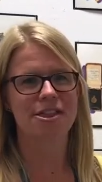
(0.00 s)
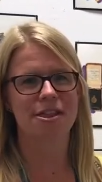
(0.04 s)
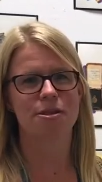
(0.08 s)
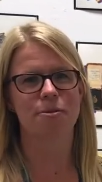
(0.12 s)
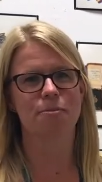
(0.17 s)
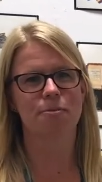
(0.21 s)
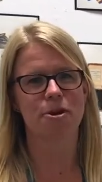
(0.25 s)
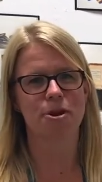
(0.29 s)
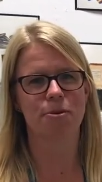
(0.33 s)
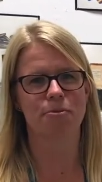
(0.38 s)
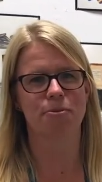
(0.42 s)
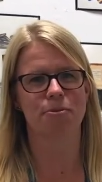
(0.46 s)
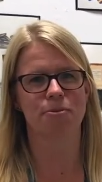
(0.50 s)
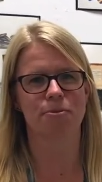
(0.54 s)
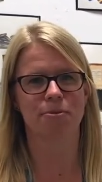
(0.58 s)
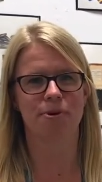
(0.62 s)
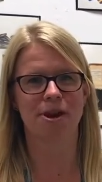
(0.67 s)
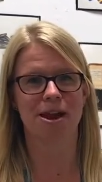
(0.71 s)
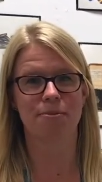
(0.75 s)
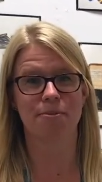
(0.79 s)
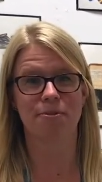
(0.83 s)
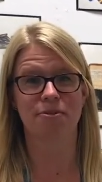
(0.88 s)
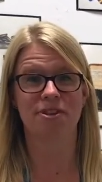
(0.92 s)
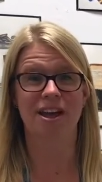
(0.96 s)
that the pupils were
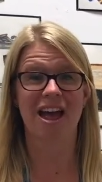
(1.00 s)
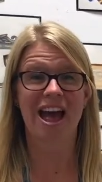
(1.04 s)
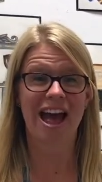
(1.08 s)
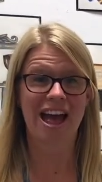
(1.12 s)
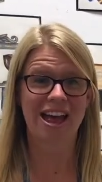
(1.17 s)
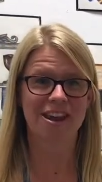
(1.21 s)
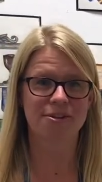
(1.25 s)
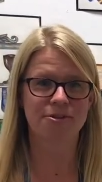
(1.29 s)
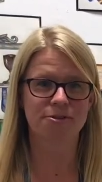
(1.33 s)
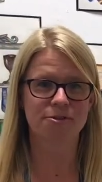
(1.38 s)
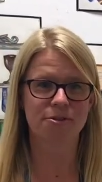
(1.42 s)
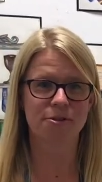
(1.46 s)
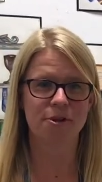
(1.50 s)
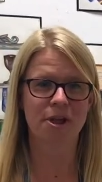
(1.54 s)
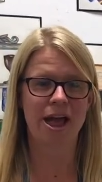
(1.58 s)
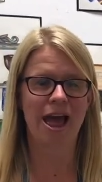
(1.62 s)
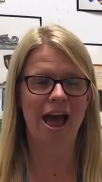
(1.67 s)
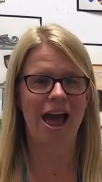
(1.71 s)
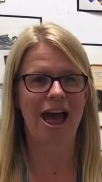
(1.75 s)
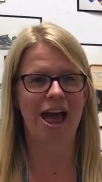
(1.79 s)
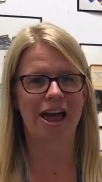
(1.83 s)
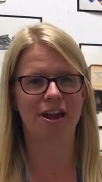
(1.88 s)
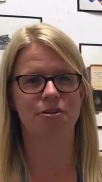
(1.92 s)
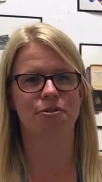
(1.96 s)
able to handle
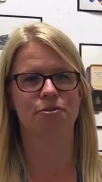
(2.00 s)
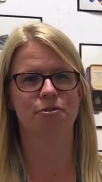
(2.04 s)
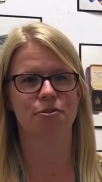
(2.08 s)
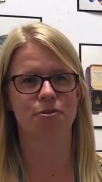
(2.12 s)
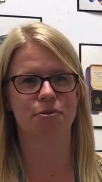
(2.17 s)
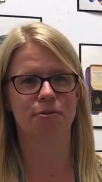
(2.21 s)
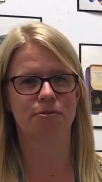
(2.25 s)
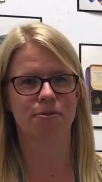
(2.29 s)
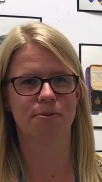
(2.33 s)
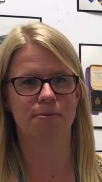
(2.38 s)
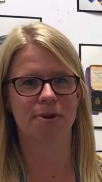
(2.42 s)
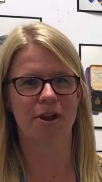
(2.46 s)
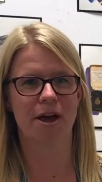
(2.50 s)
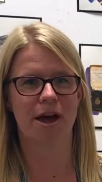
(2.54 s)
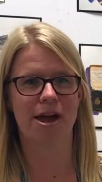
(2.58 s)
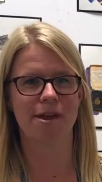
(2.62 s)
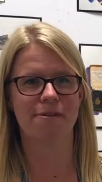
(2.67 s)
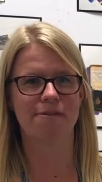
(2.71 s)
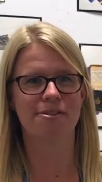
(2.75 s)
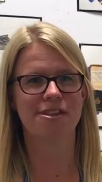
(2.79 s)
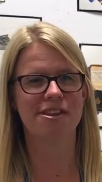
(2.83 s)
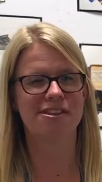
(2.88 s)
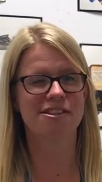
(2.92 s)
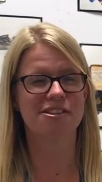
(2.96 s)
and draw from
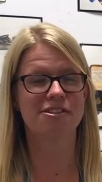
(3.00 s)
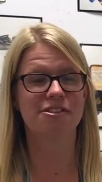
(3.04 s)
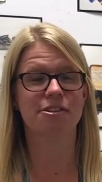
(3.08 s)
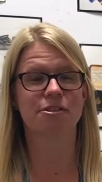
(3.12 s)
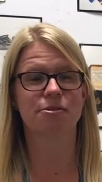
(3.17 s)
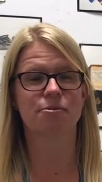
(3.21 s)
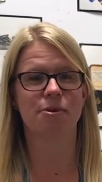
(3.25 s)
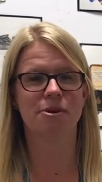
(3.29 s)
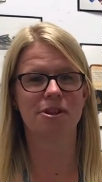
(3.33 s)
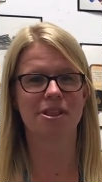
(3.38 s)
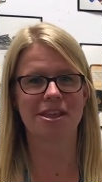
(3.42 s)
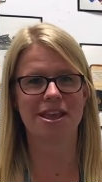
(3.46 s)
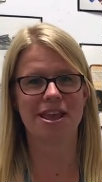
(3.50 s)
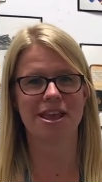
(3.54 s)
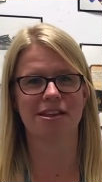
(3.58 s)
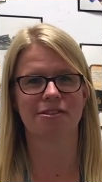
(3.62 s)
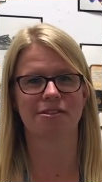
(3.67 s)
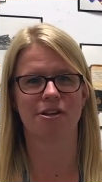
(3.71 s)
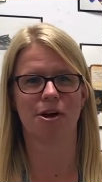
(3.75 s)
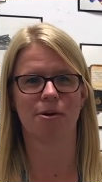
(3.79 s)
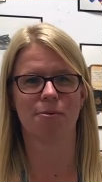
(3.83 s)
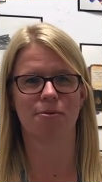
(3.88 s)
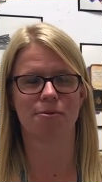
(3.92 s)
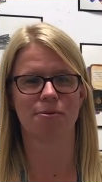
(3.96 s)
life and this is just one of the
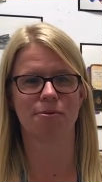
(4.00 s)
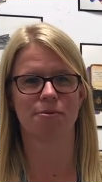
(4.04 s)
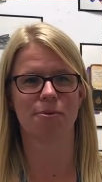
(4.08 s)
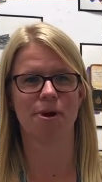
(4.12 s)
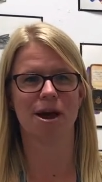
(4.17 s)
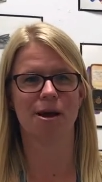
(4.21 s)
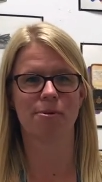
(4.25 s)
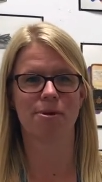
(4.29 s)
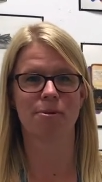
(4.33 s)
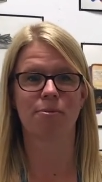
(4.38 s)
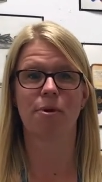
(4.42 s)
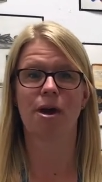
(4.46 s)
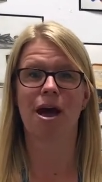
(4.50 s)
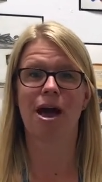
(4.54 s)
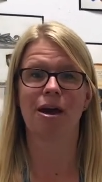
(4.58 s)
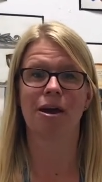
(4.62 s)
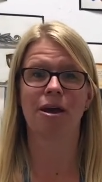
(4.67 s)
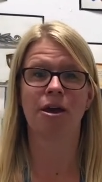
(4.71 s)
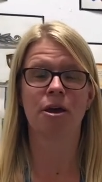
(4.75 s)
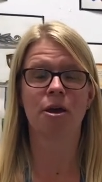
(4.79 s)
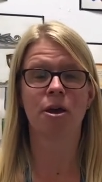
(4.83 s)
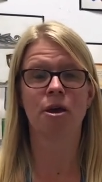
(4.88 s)
examples where we work